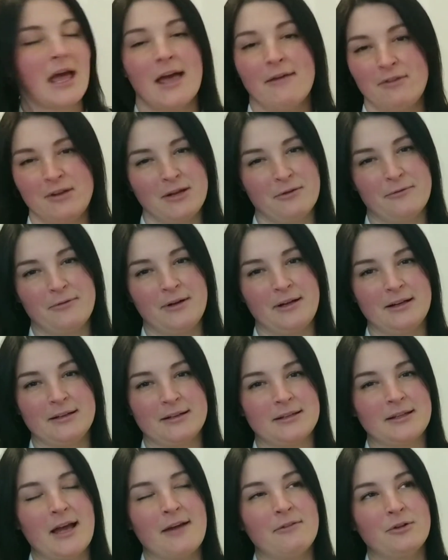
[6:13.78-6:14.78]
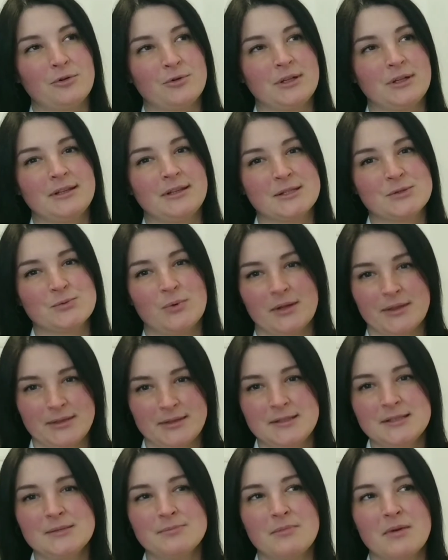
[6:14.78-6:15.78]
having a feeling that I will read this
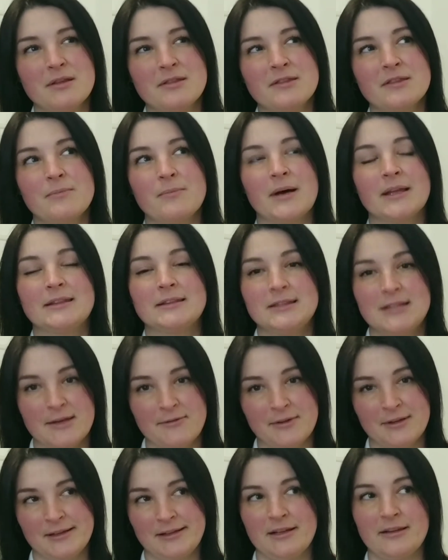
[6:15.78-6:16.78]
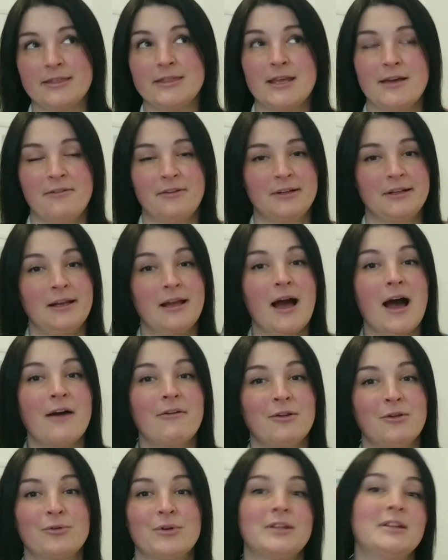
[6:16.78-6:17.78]
one this month, but definitely
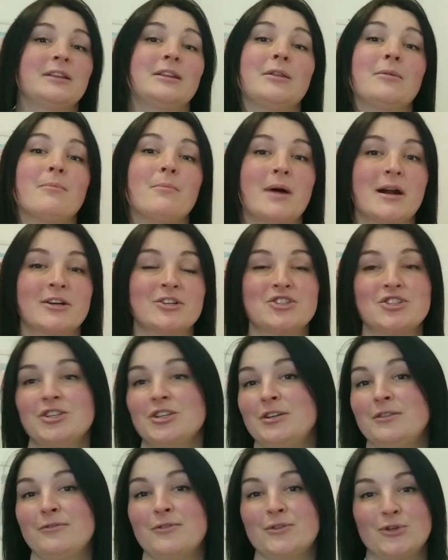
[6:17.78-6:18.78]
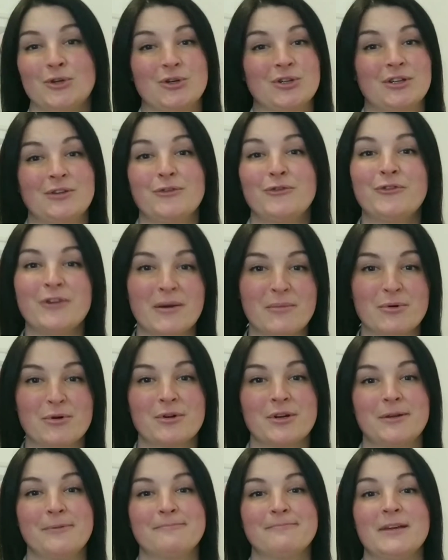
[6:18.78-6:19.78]
I will read it in March, if not in
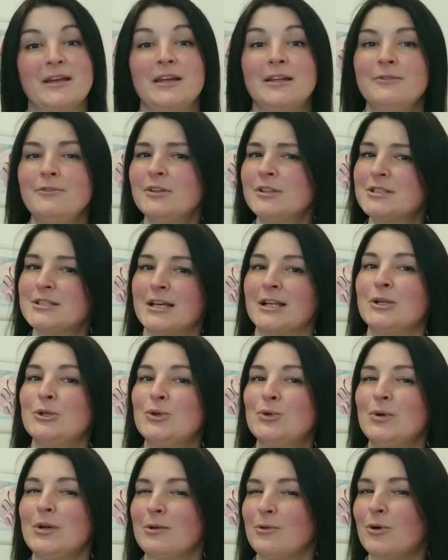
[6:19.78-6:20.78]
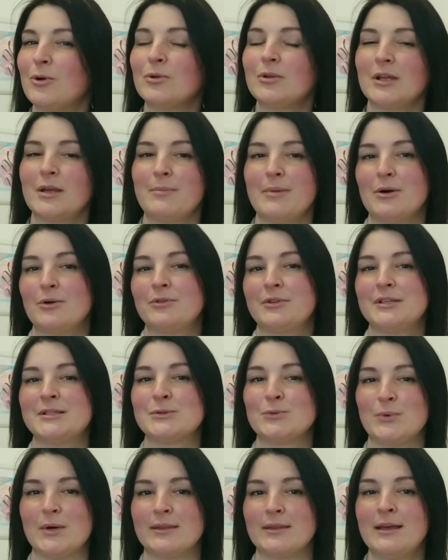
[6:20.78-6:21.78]
February, and I will tell you all about
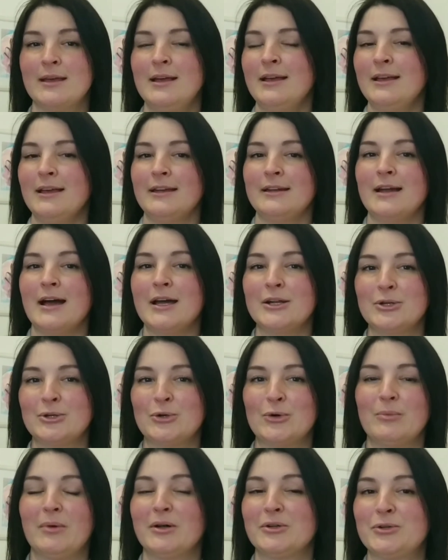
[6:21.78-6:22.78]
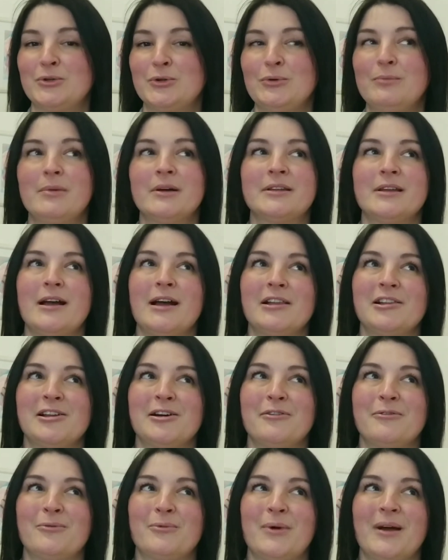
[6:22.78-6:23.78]
this one. And I don't know about you, but I
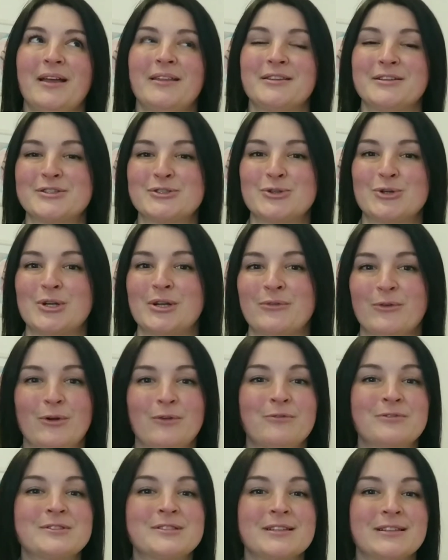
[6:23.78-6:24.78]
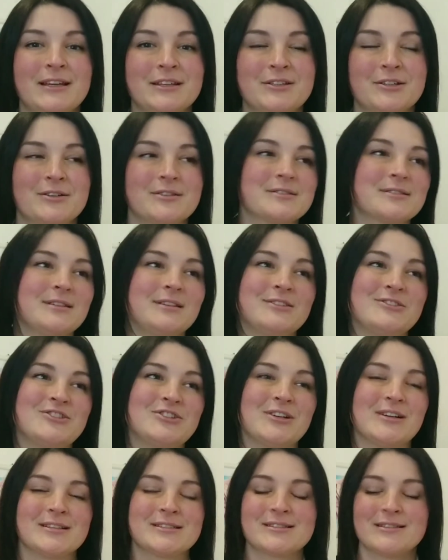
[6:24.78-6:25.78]
love when the story involves letters.
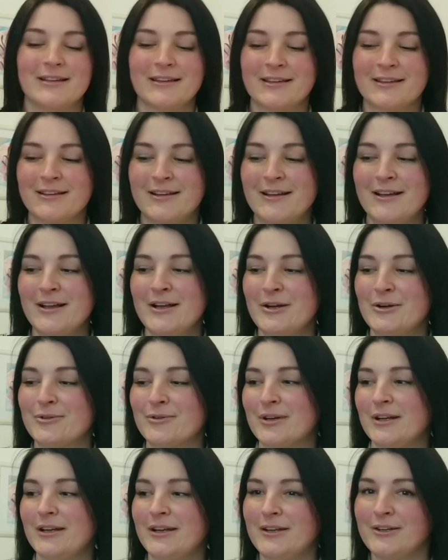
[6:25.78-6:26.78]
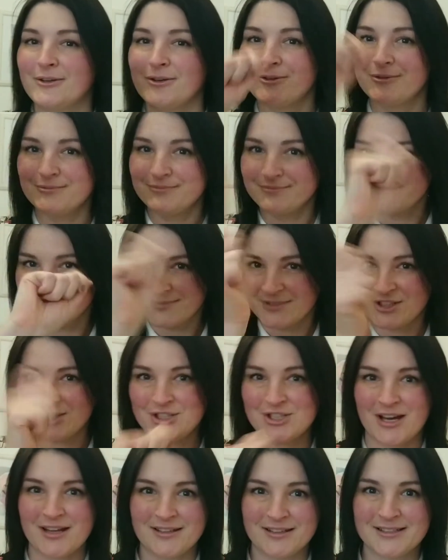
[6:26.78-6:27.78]
It's just like really, you know,
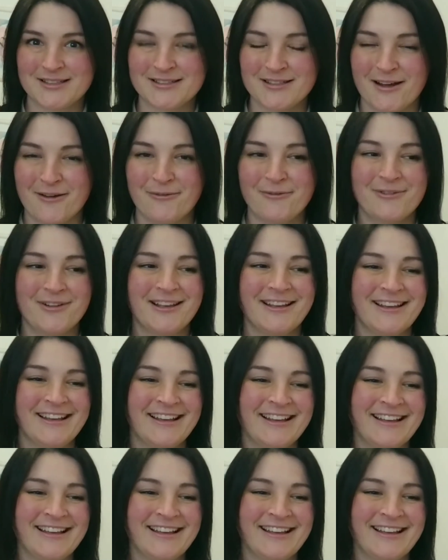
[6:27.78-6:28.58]
shining stuff.